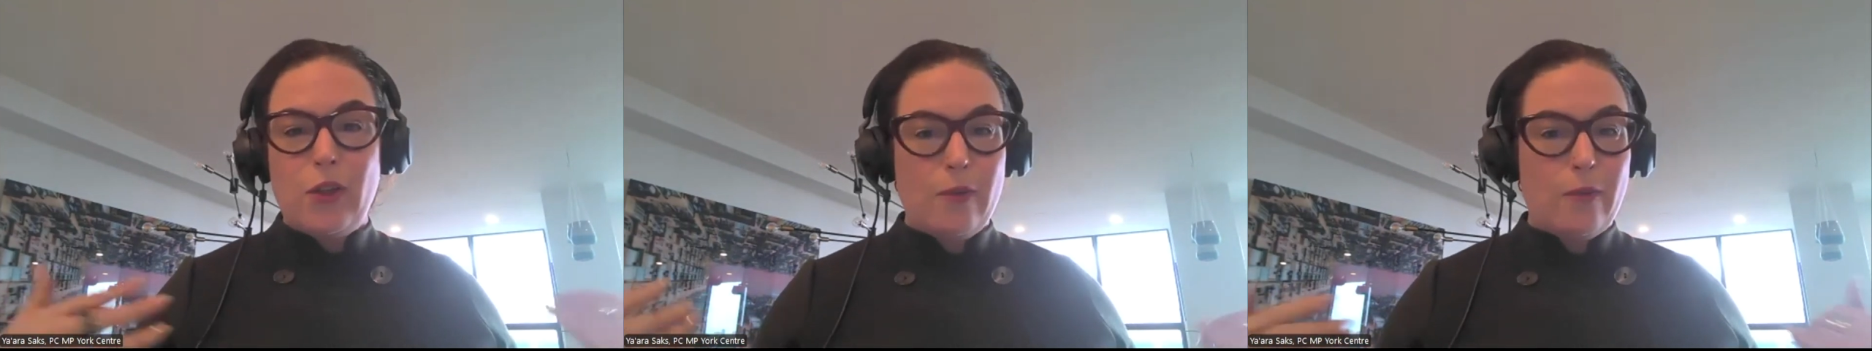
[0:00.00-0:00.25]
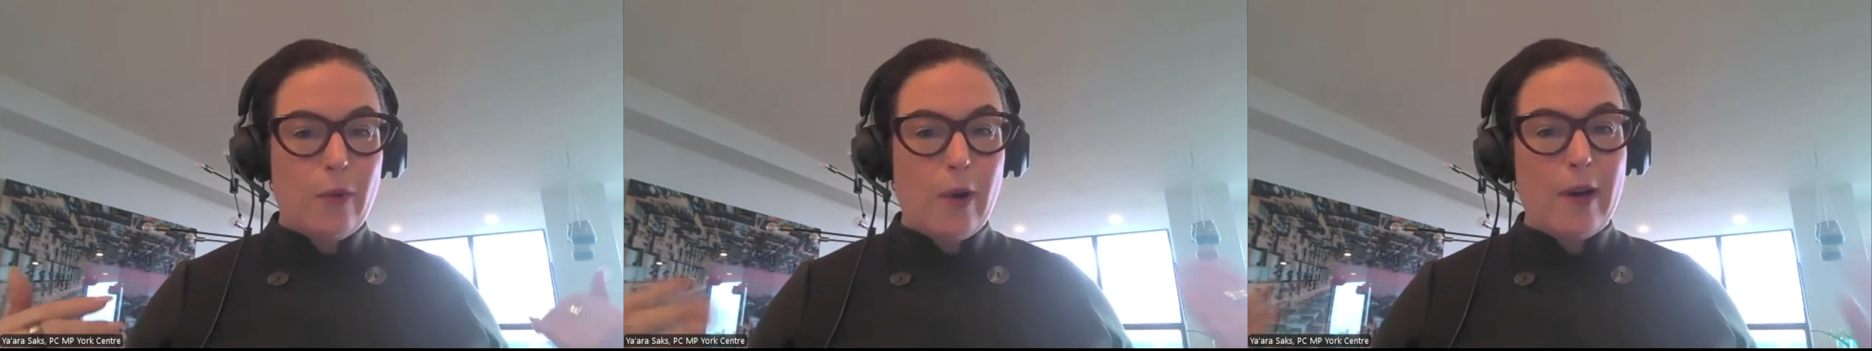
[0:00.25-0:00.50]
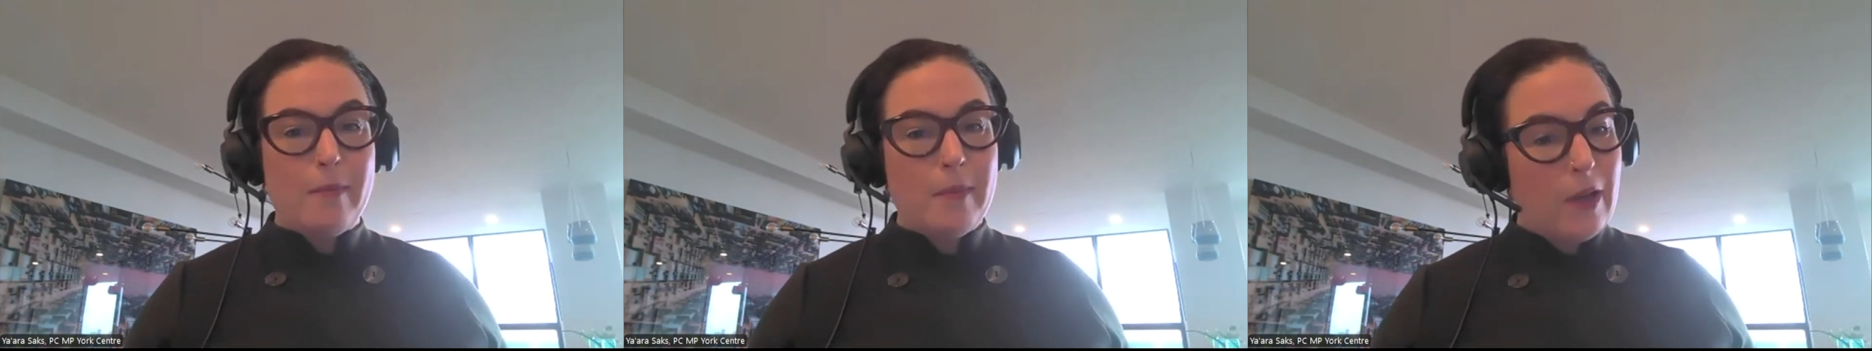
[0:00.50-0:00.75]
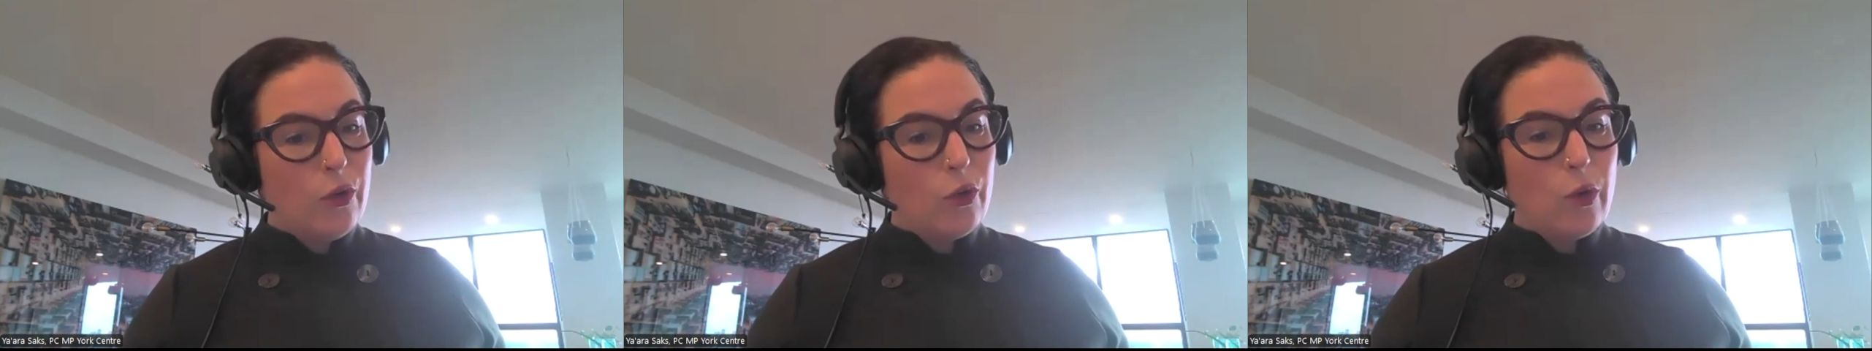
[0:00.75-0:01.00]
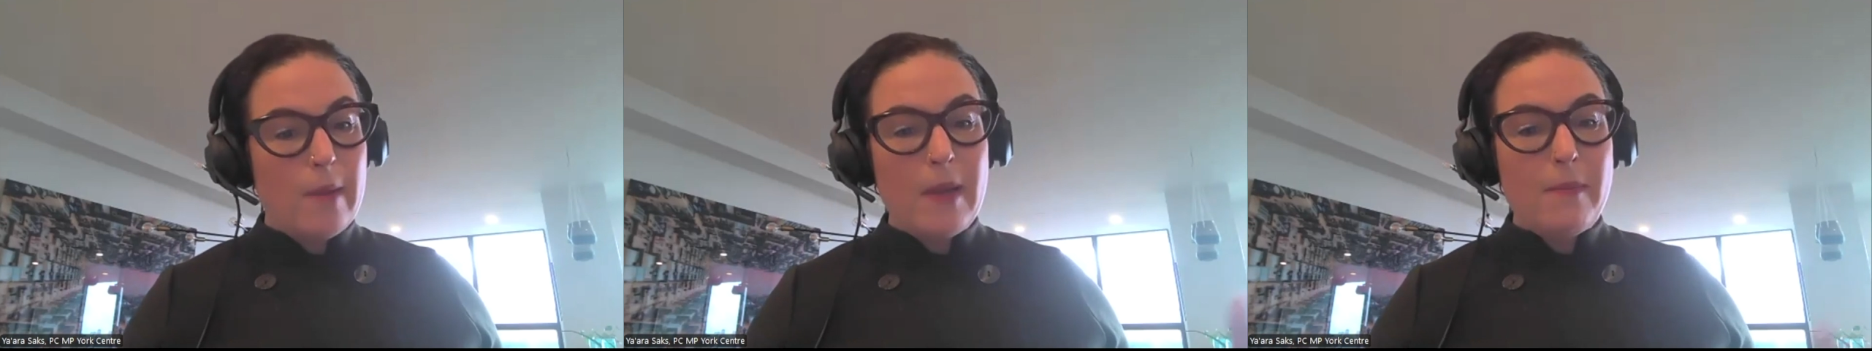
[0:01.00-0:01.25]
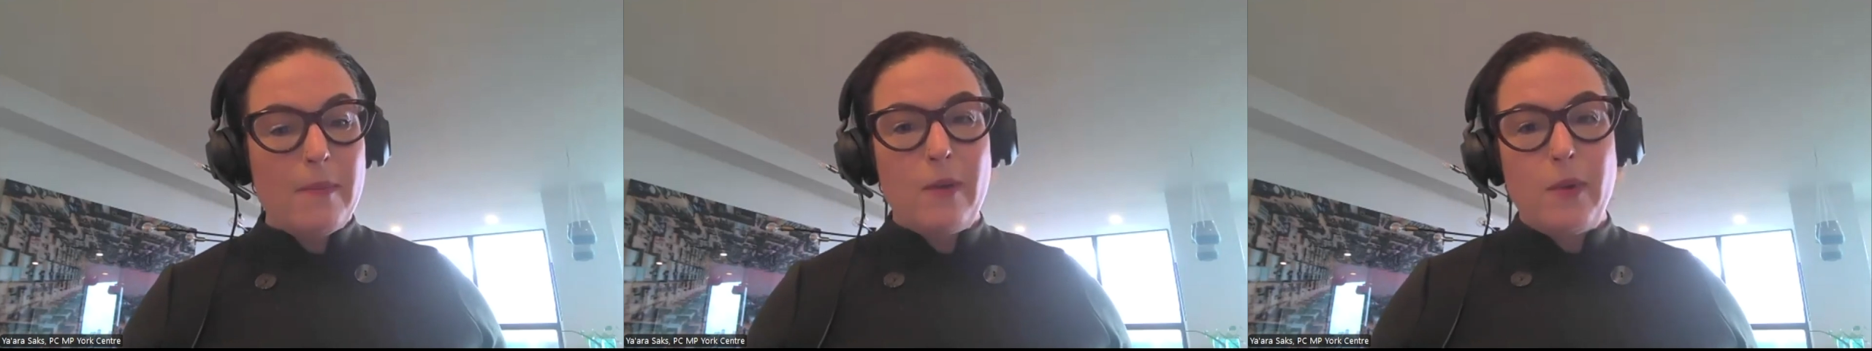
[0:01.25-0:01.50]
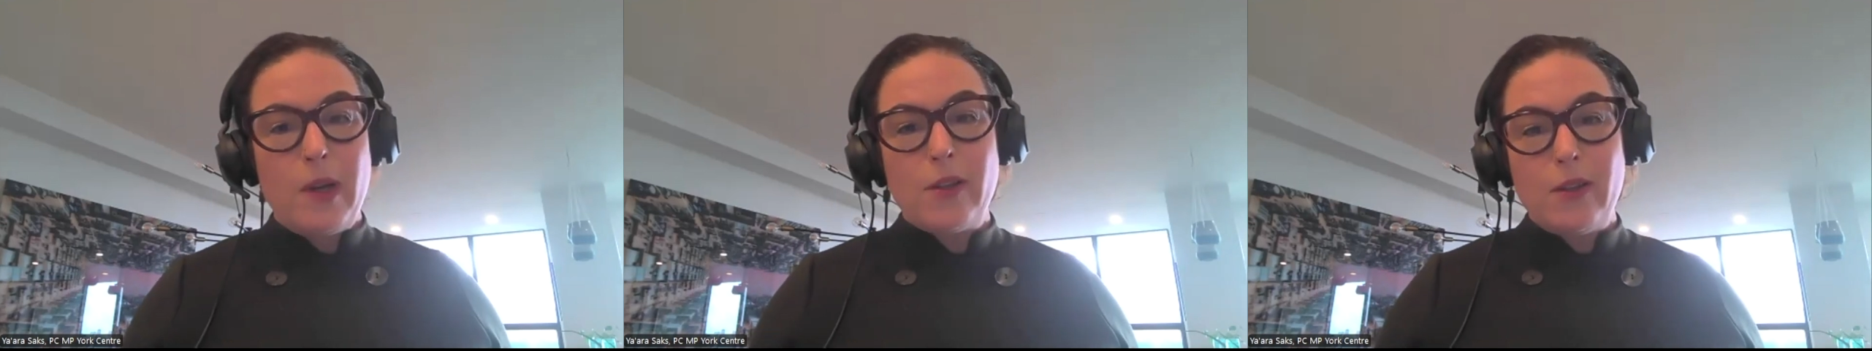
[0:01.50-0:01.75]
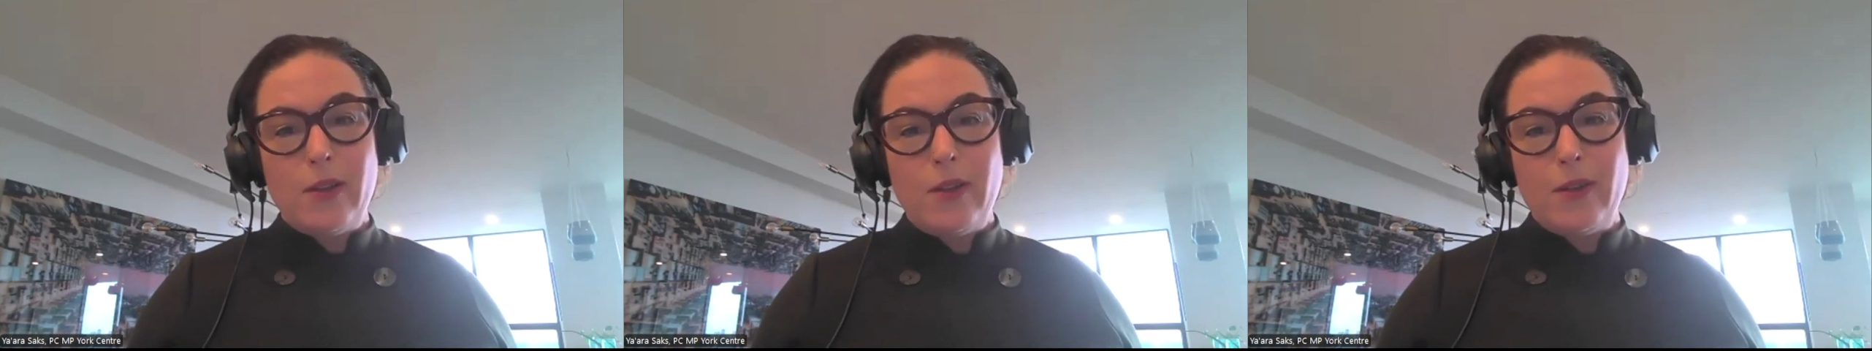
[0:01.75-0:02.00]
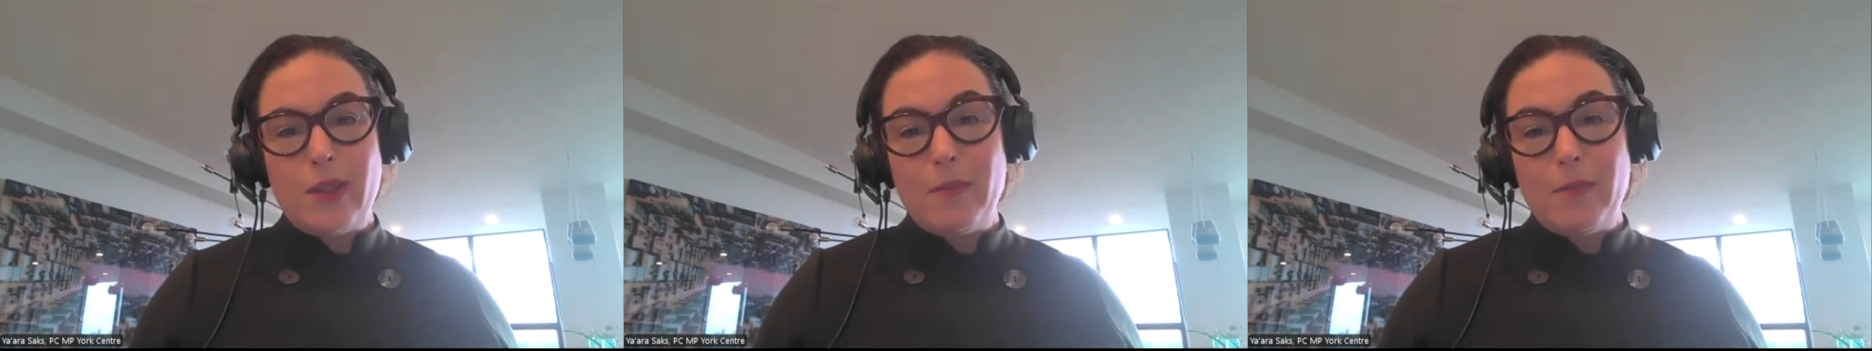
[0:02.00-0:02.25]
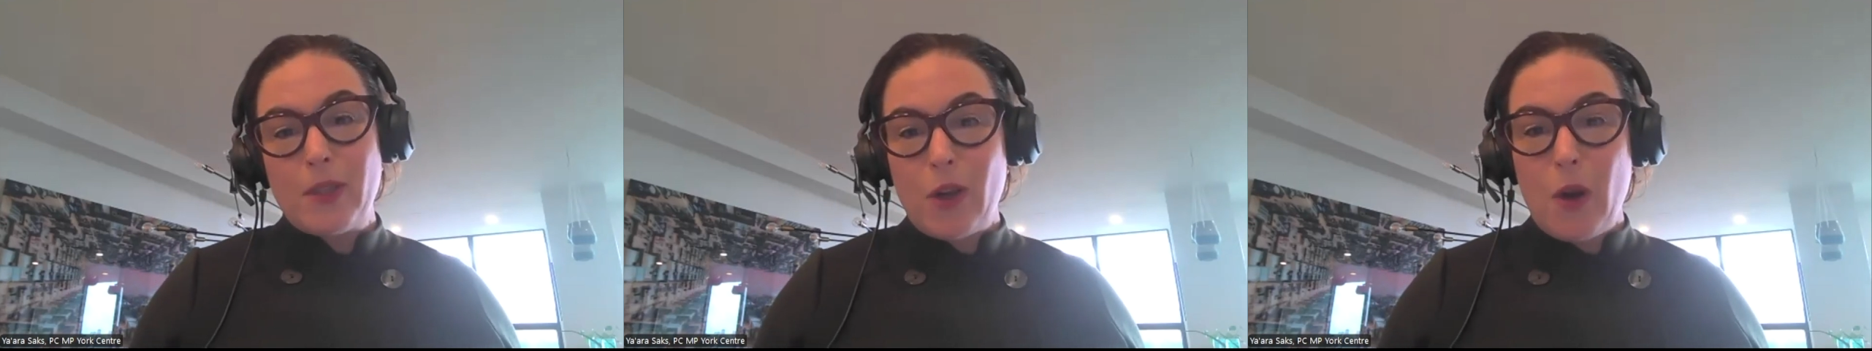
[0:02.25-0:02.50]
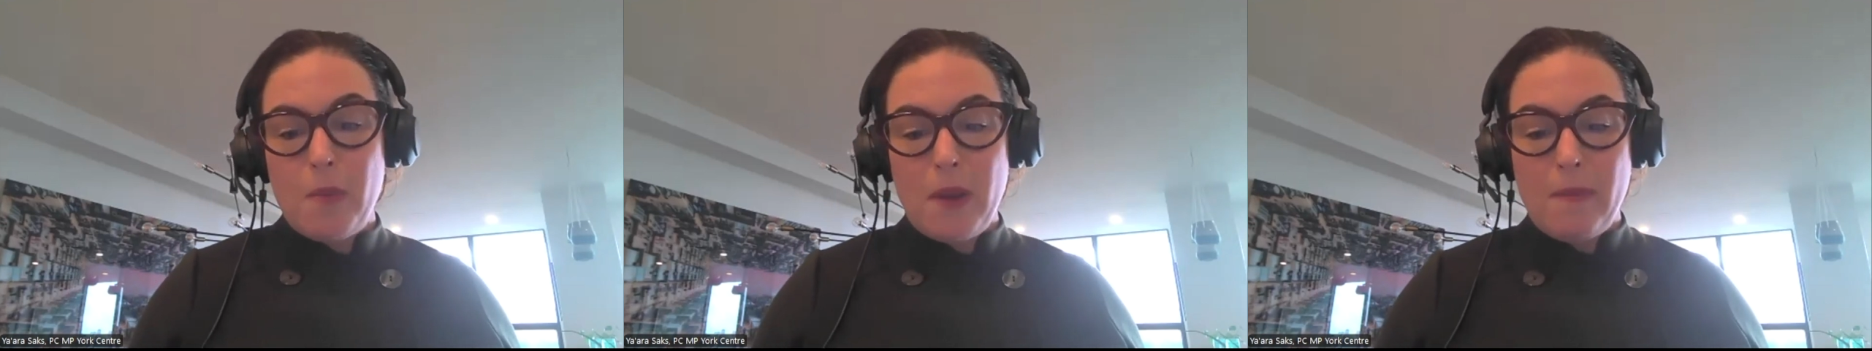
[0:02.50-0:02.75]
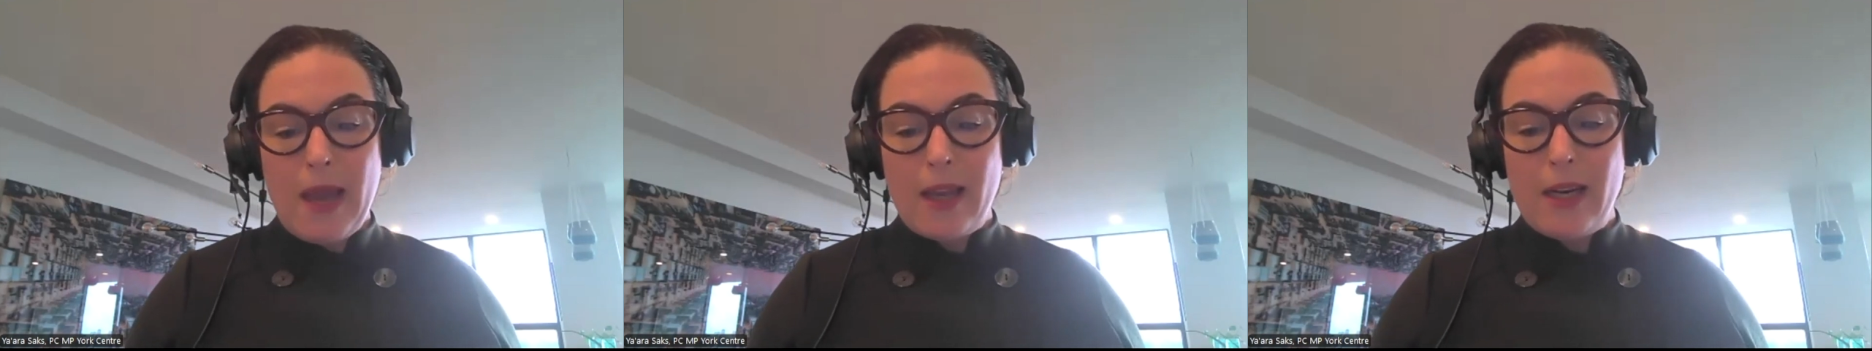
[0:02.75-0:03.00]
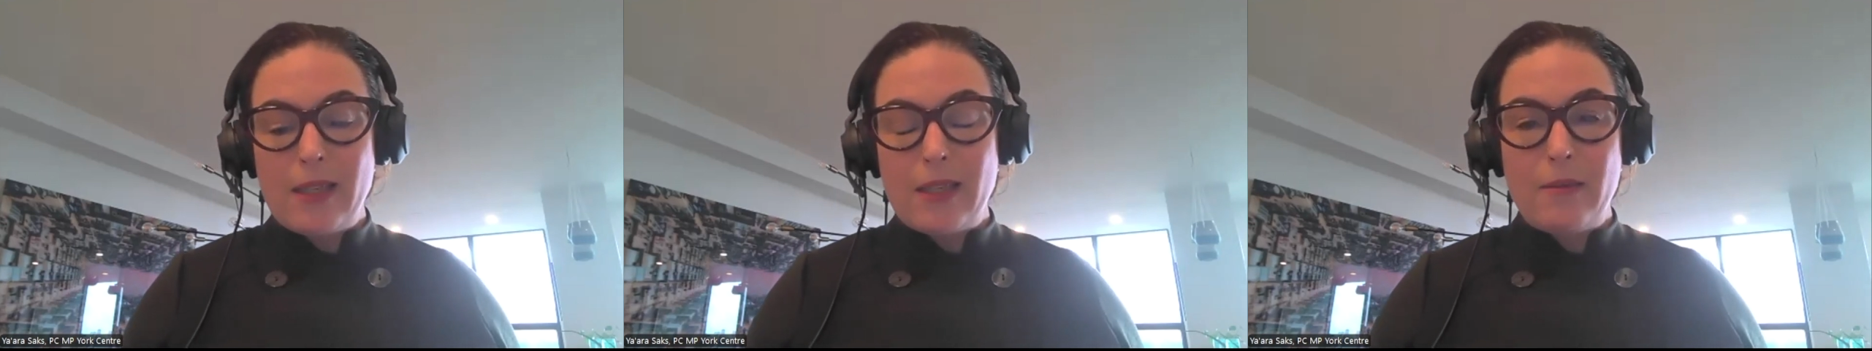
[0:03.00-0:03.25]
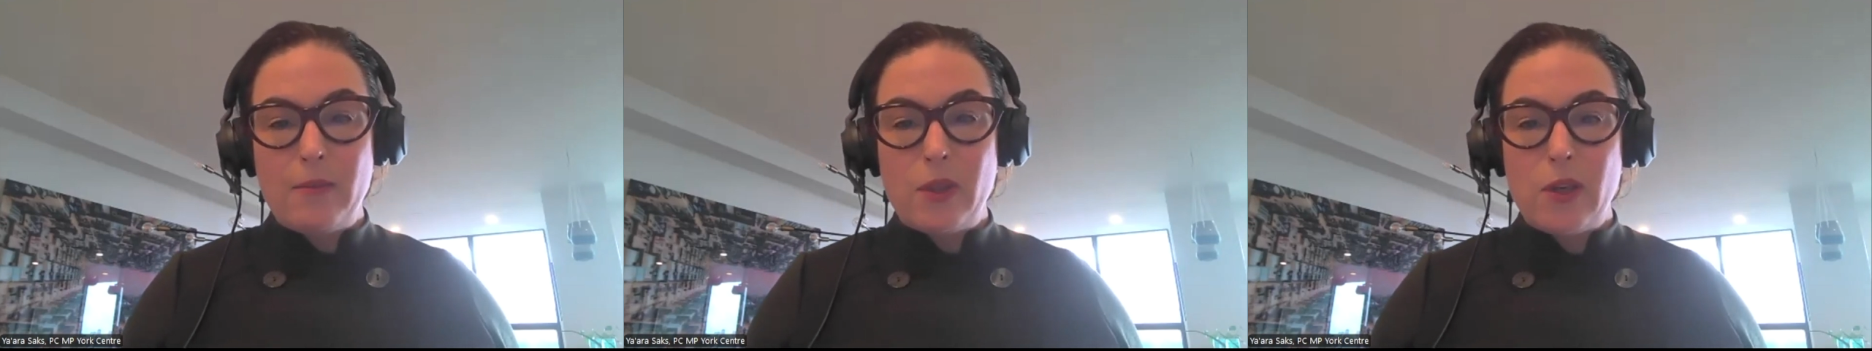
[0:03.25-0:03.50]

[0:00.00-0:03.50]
for enjoyment, but we also use them as coping mechanisms.